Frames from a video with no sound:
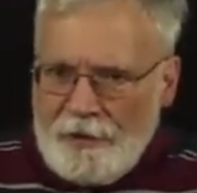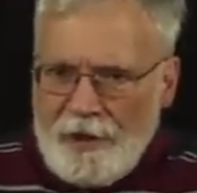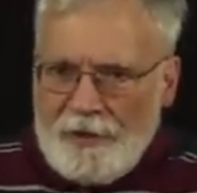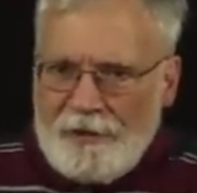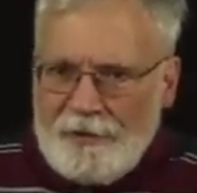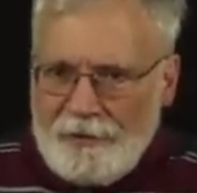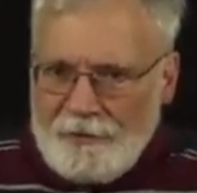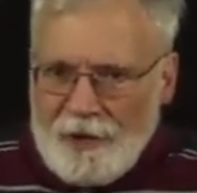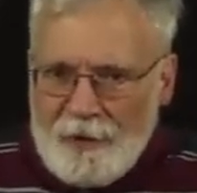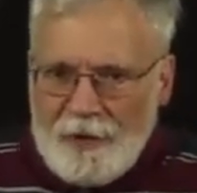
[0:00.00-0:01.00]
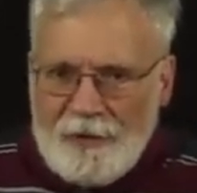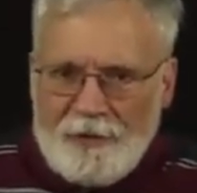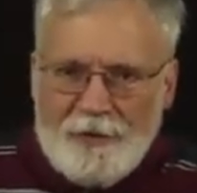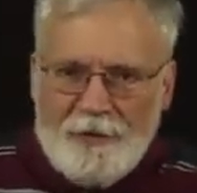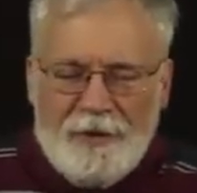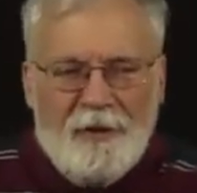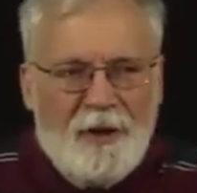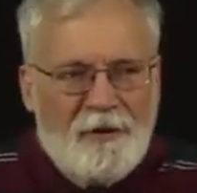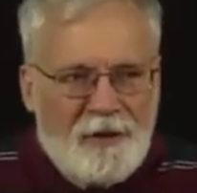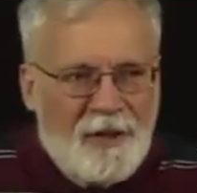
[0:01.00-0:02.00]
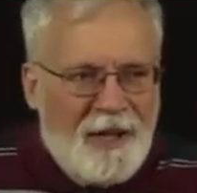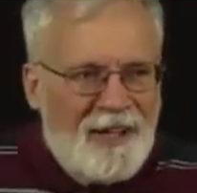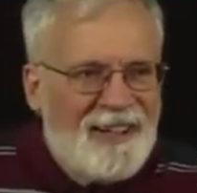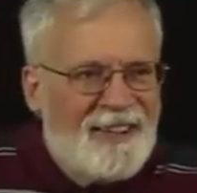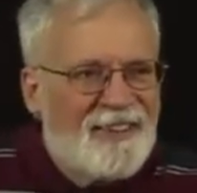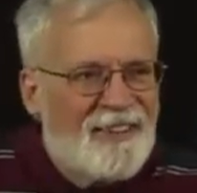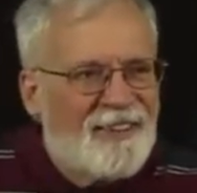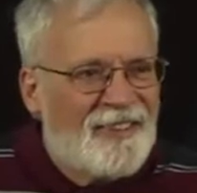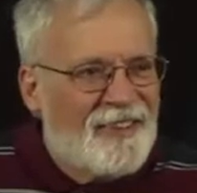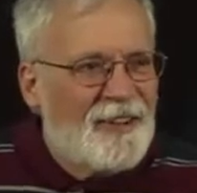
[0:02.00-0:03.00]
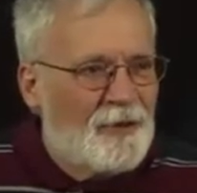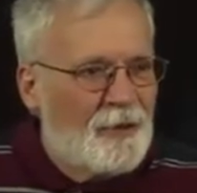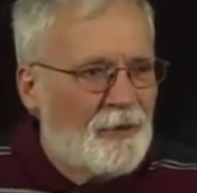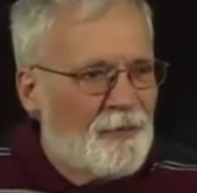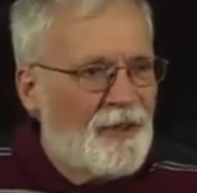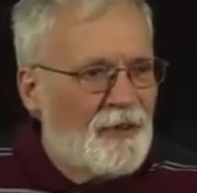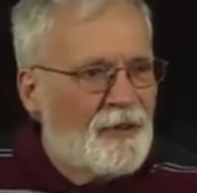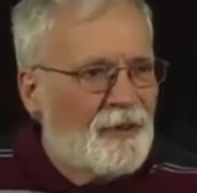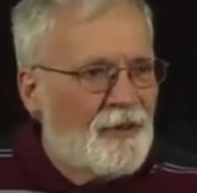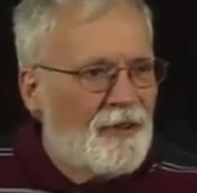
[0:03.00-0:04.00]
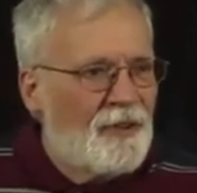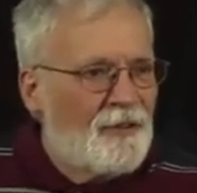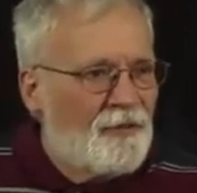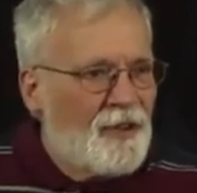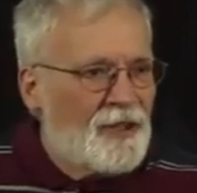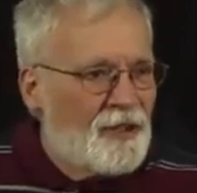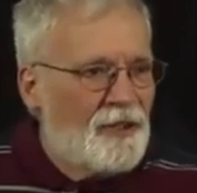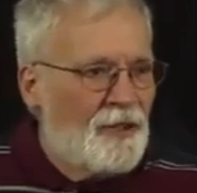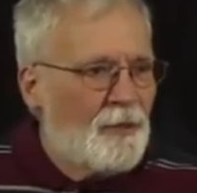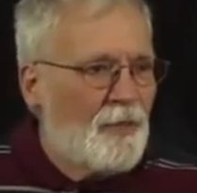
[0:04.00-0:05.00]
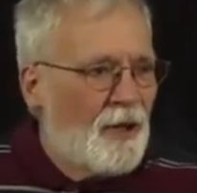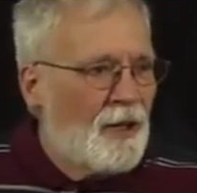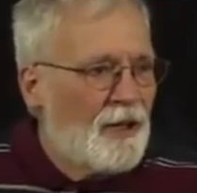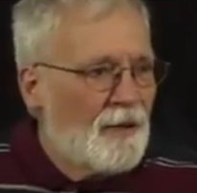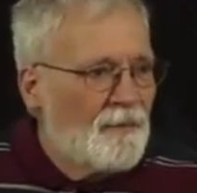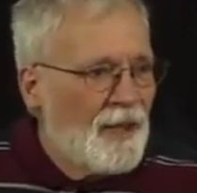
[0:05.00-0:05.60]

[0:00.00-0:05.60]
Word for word: that's flowing through an artery and it gets a signal that there is an infection nearby.